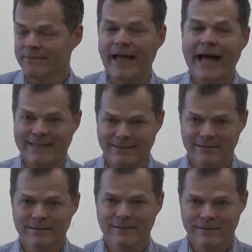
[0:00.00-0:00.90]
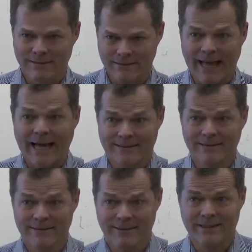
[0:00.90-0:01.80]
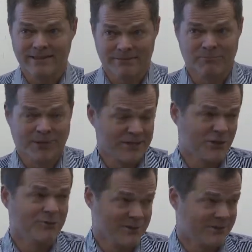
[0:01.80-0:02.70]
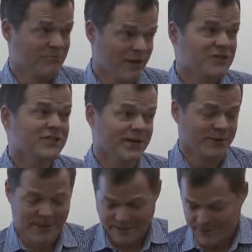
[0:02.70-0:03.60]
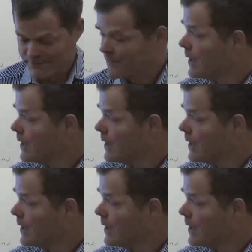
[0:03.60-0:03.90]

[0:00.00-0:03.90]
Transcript: that, that is, brings humans much tighter together.